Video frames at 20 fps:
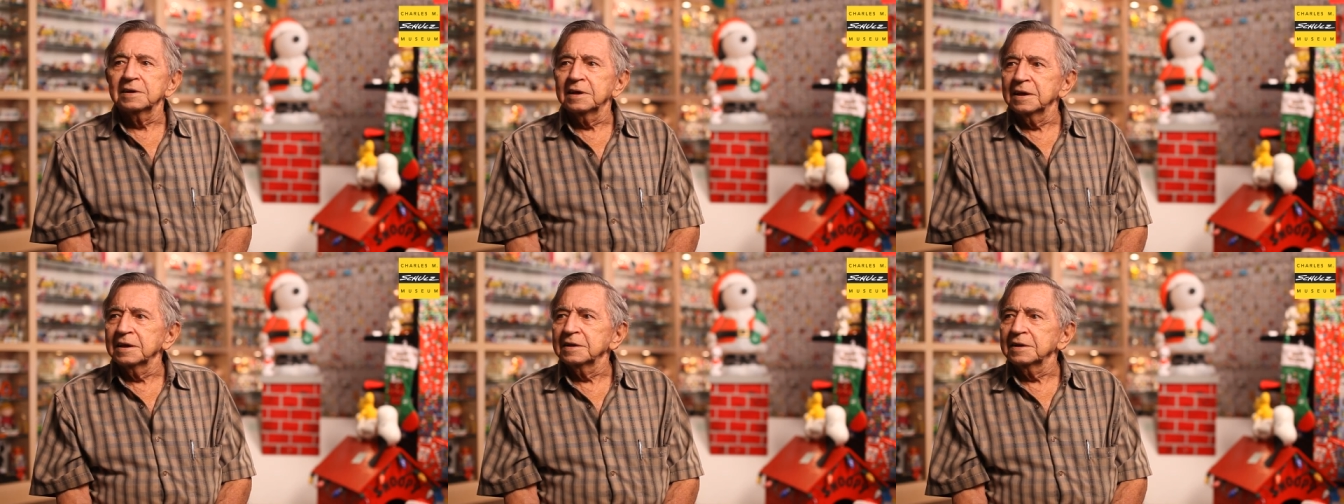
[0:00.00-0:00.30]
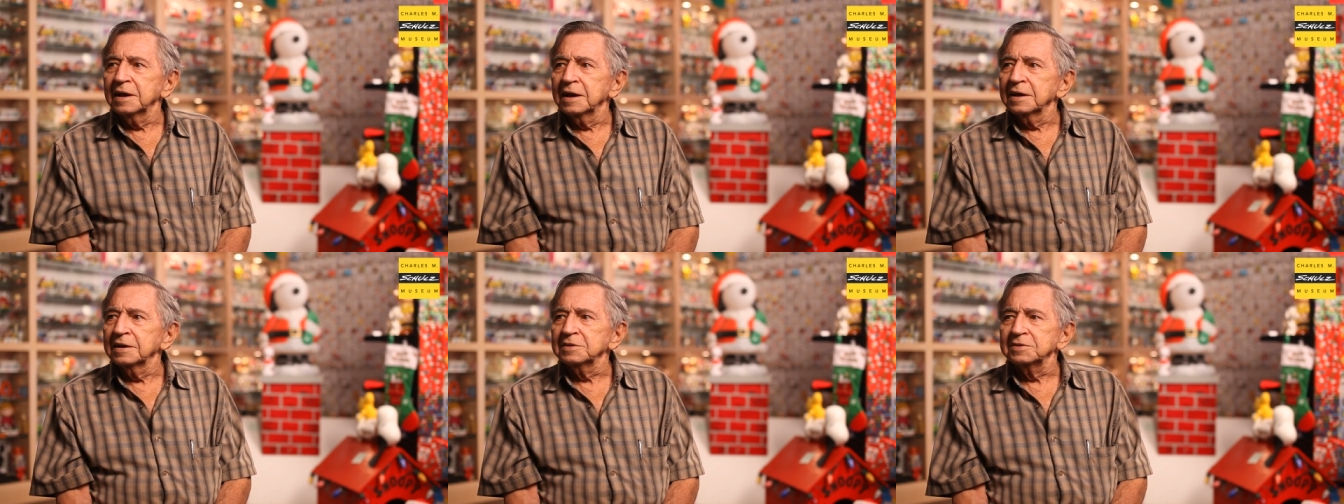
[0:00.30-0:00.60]

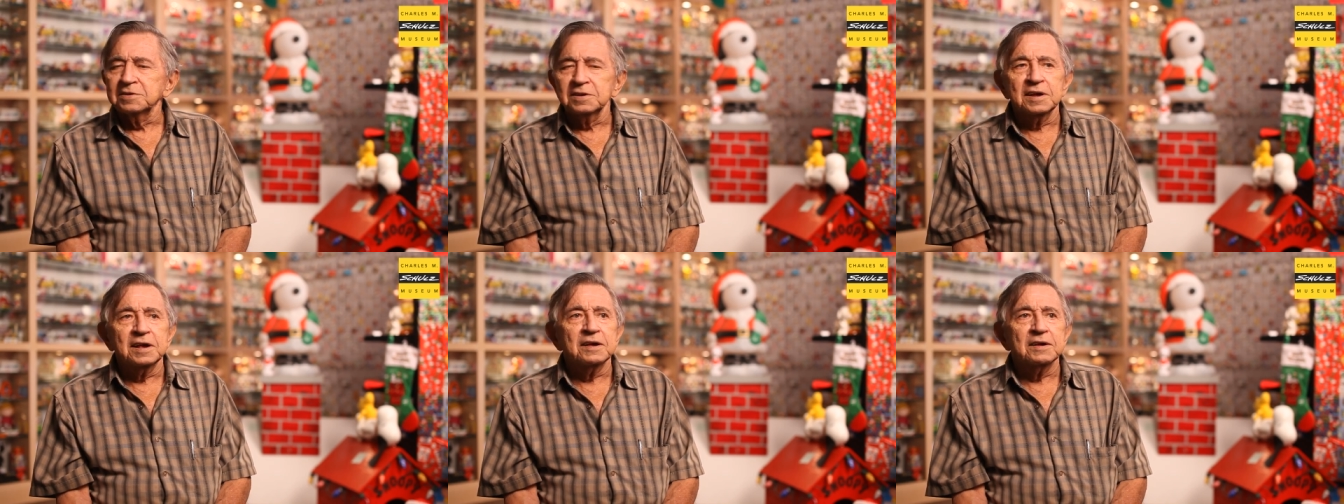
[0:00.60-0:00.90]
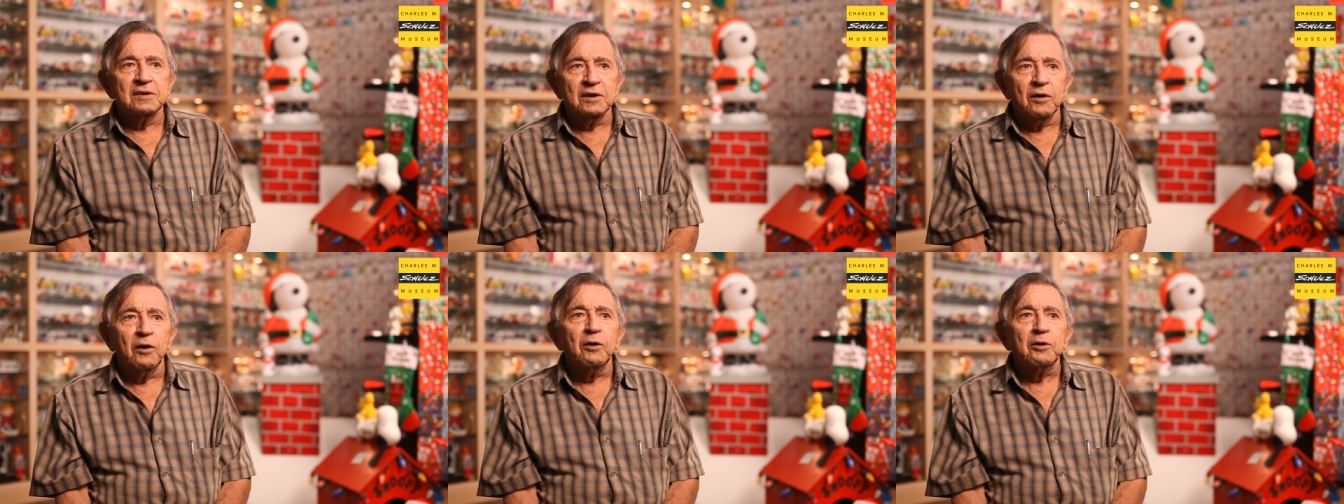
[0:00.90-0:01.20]
as
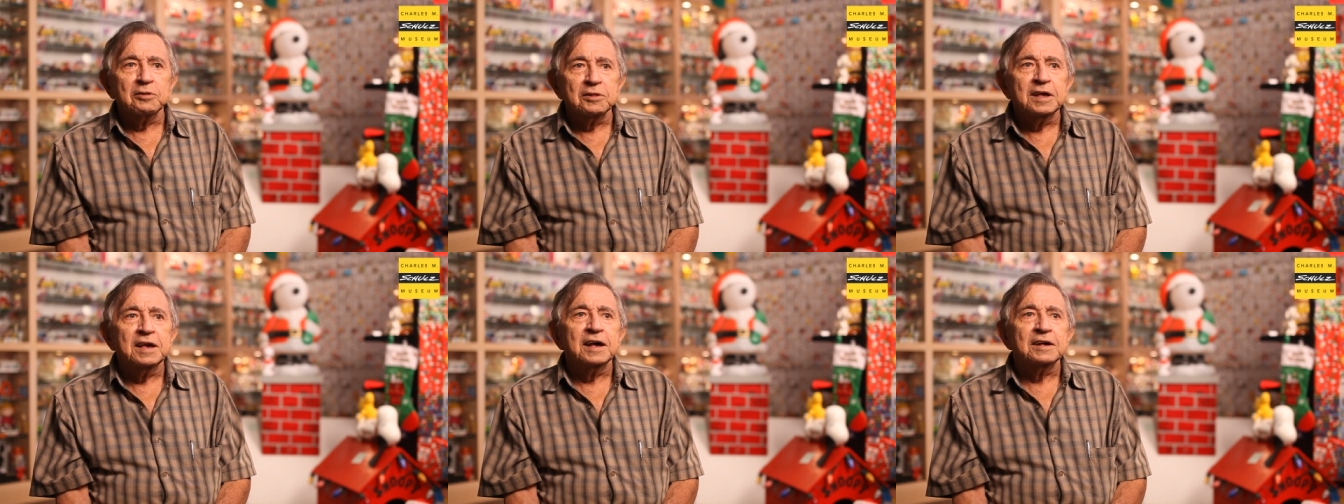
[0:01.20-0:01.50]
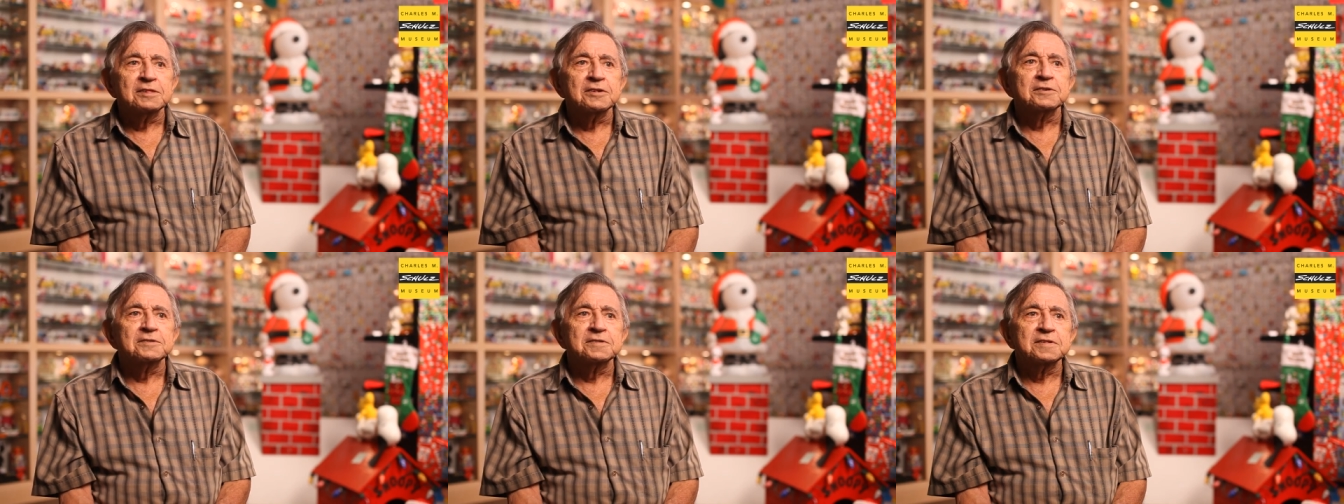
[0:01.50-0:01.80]
all the
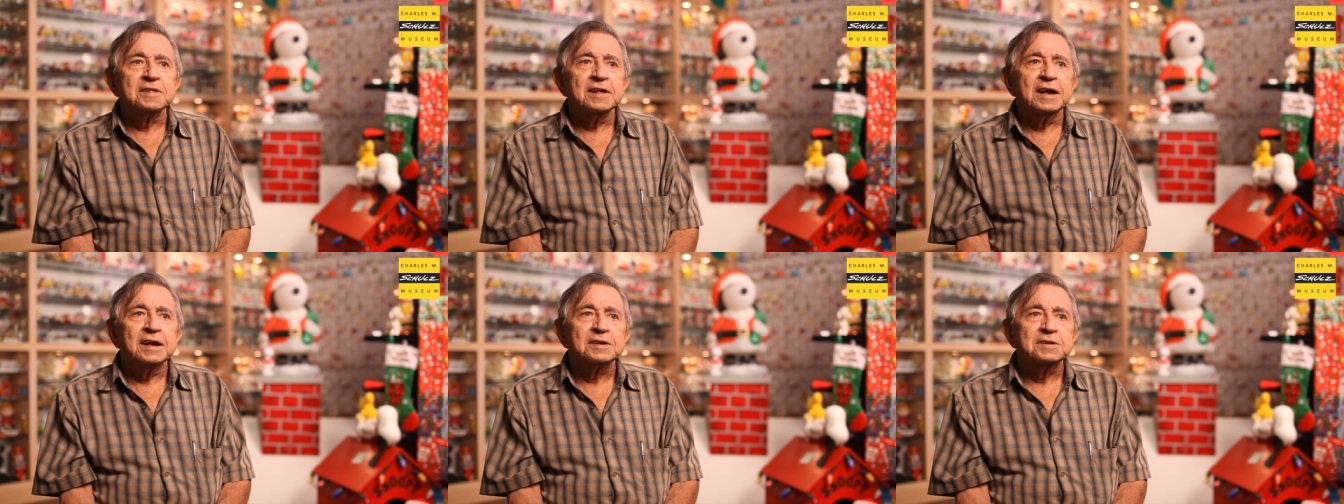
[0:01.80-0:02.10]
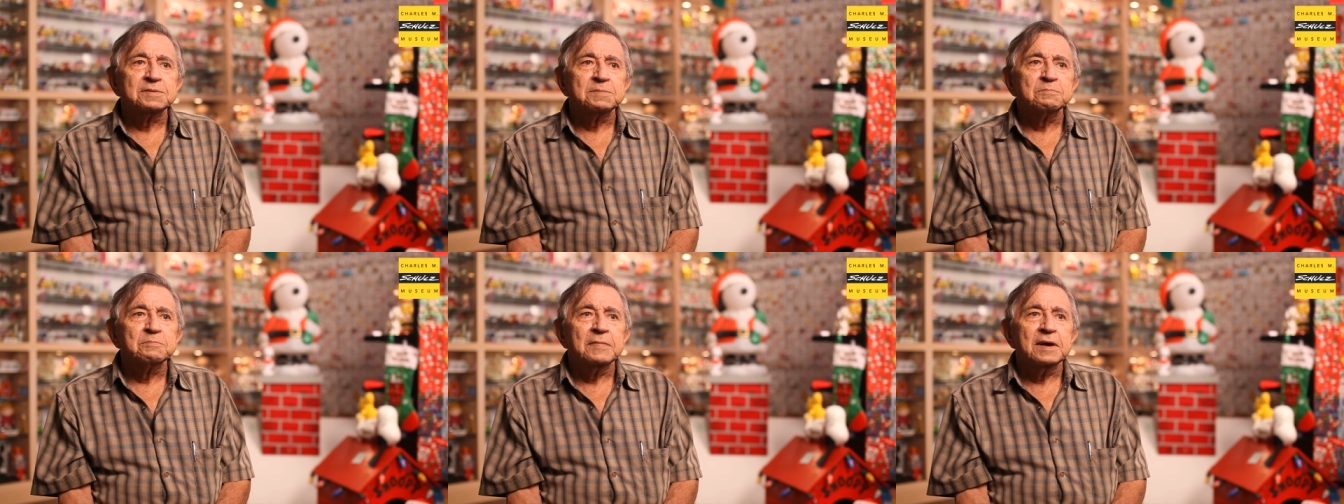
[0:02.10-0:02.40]
other
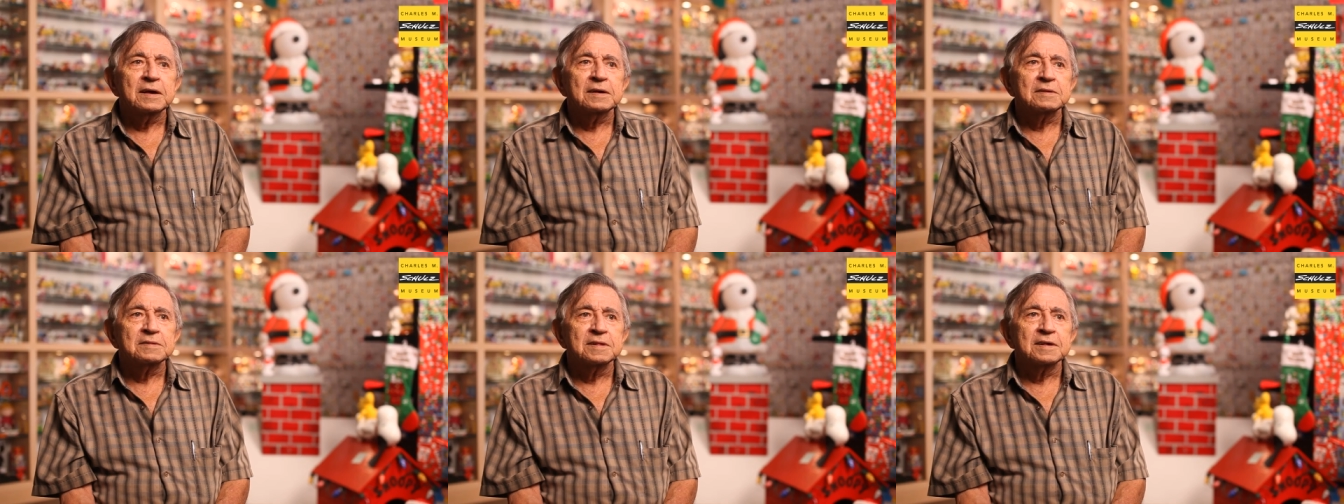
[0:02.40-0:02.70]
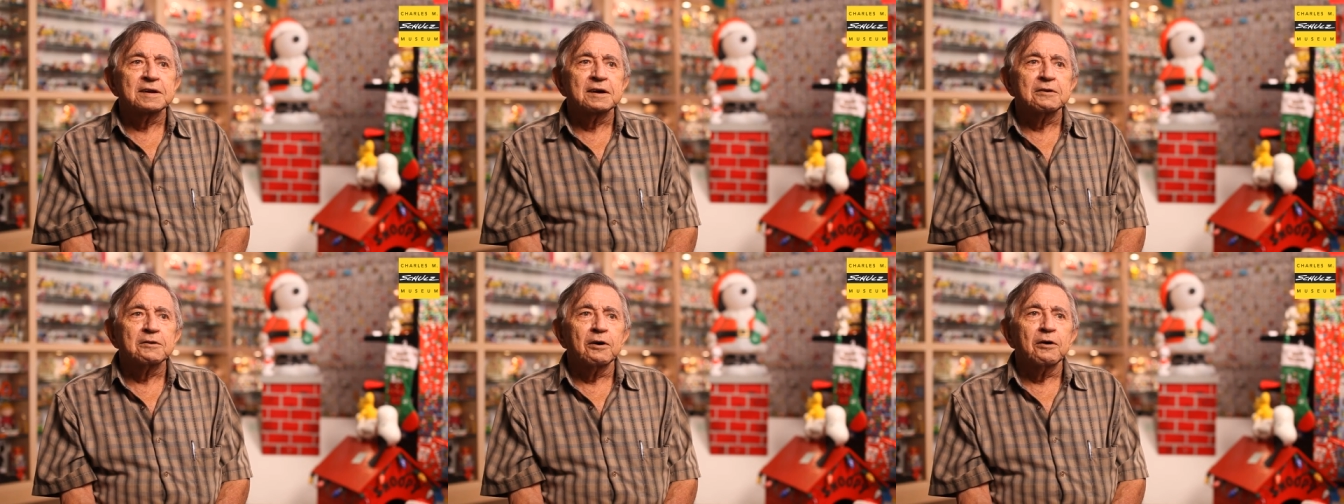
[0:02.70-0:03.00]
things may,
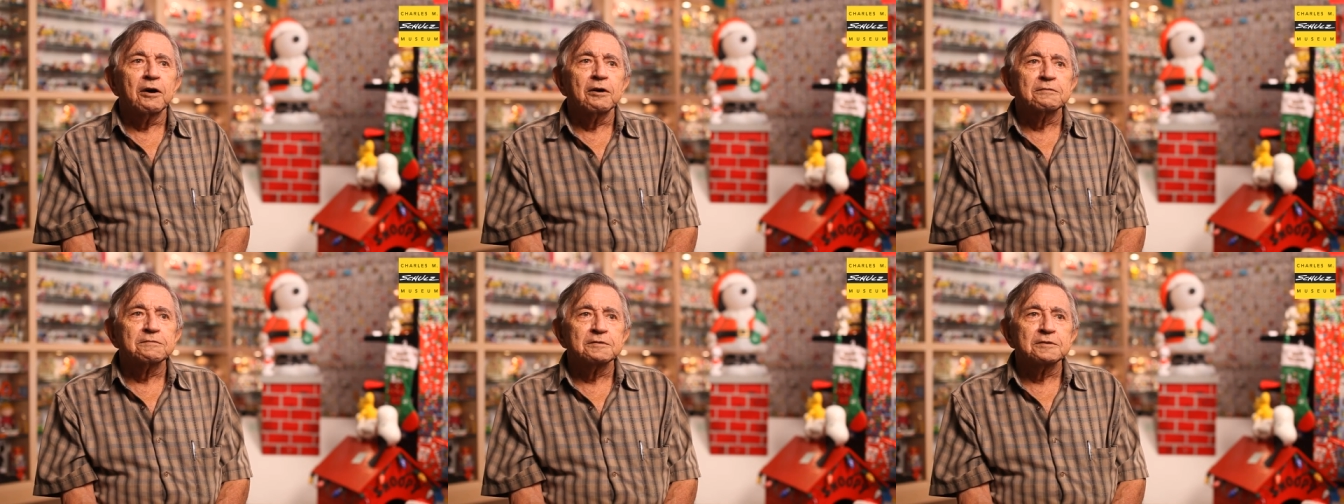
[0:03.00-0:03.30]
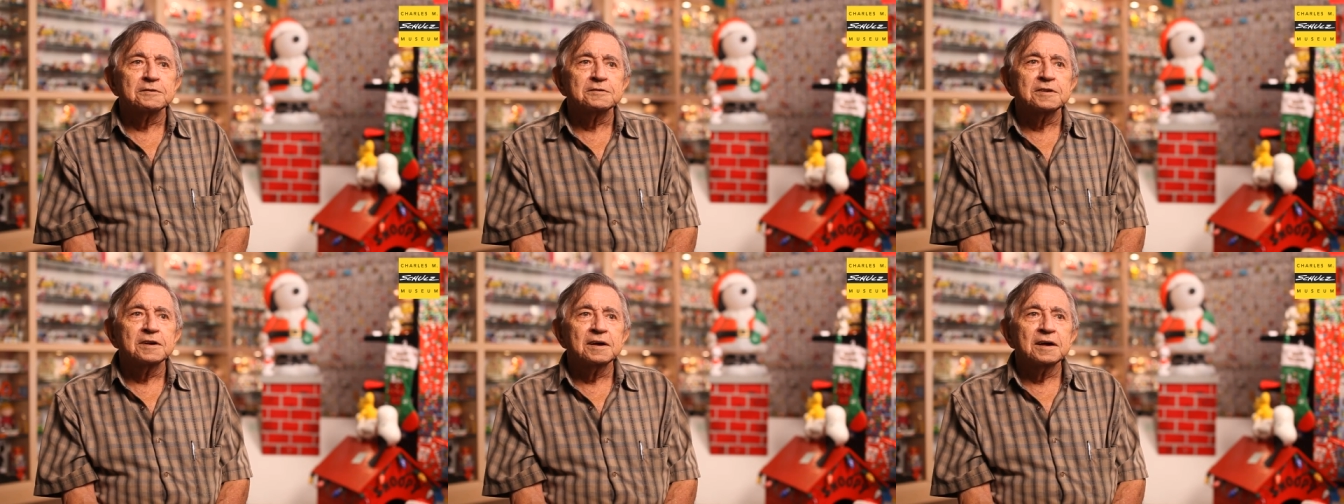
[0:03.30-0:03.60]
that are
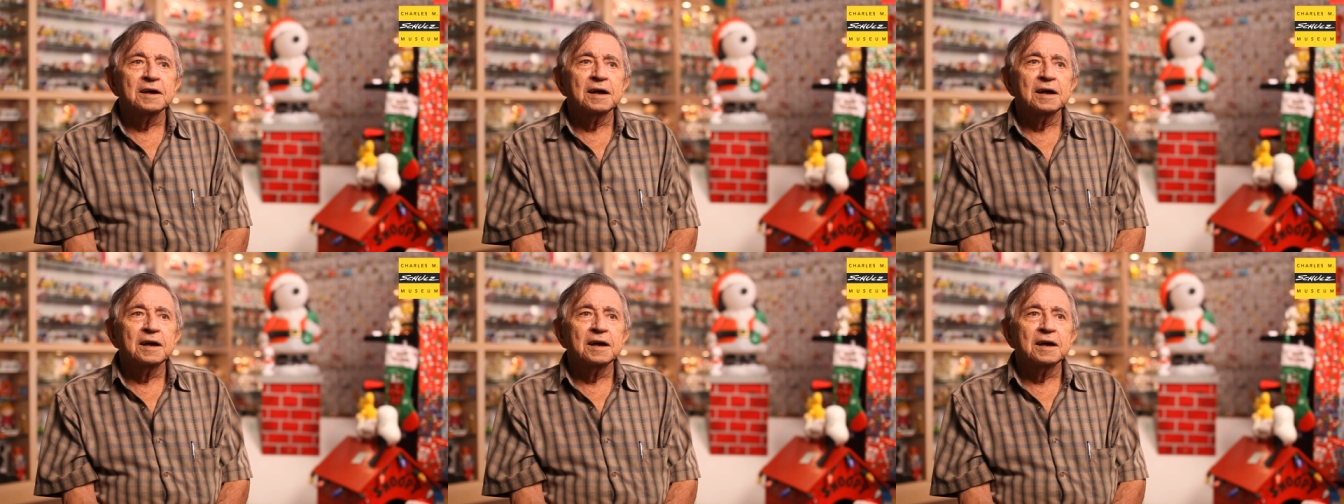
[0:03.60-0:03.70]
offered.